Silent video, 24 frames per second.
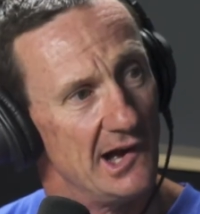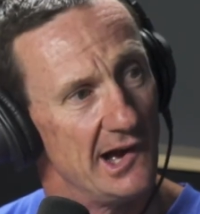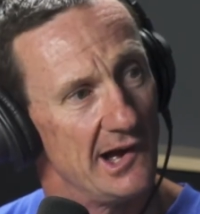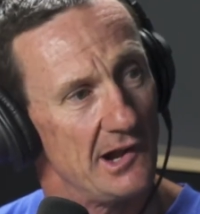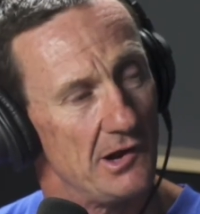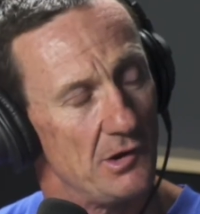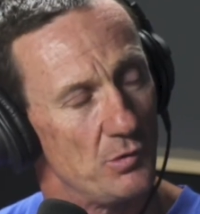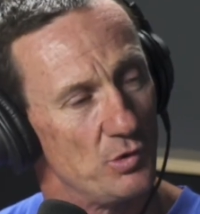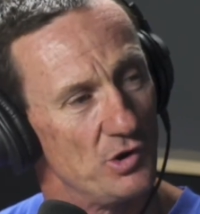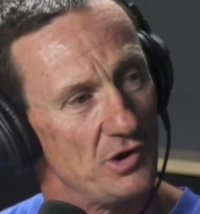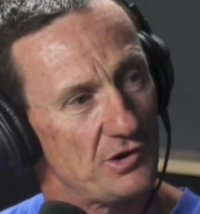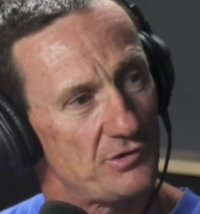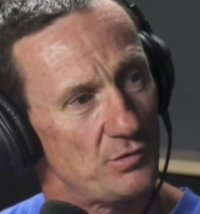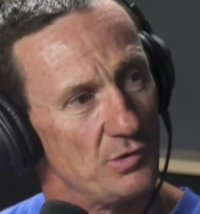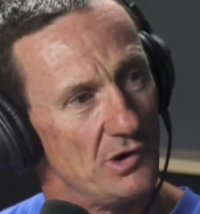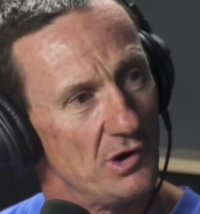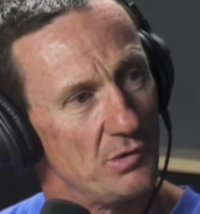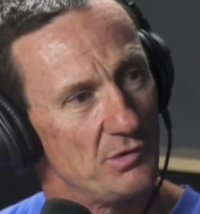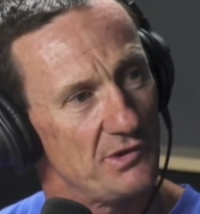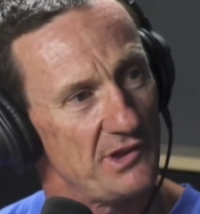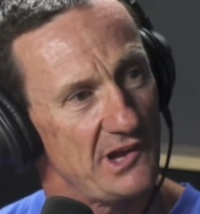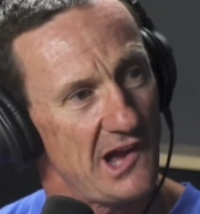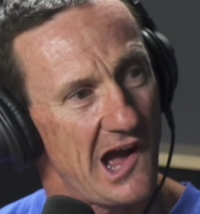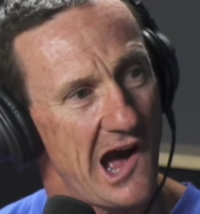and I worked
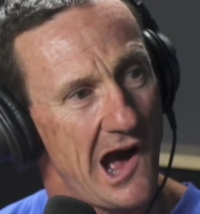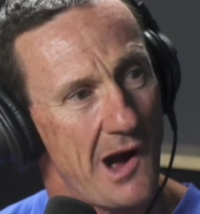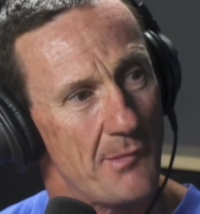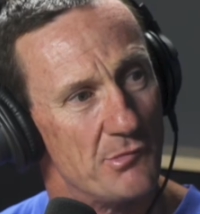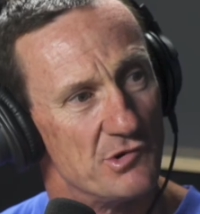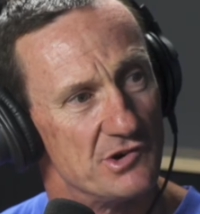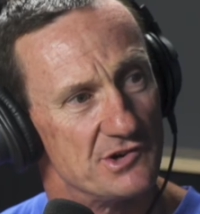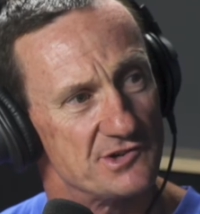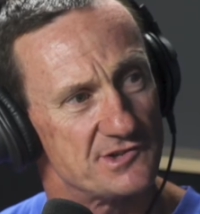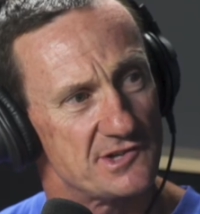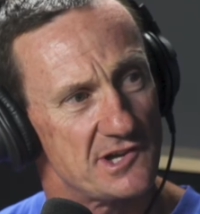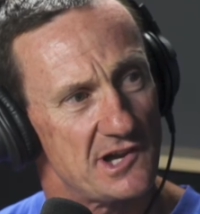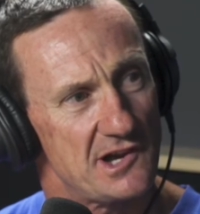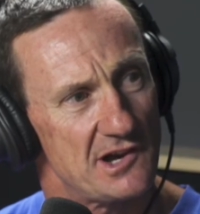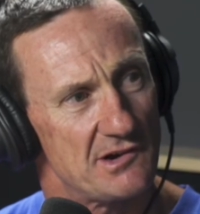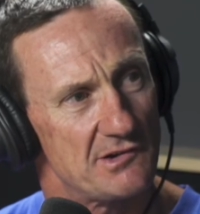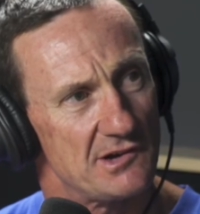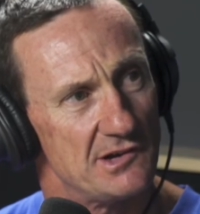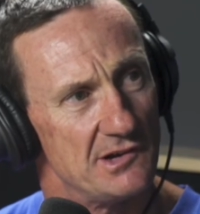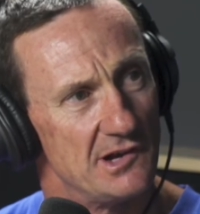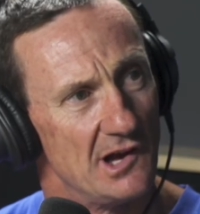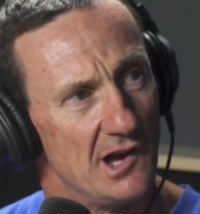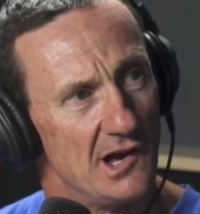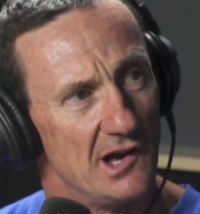well with the armourers there,
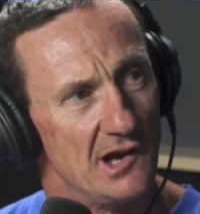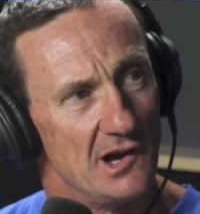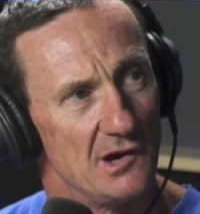and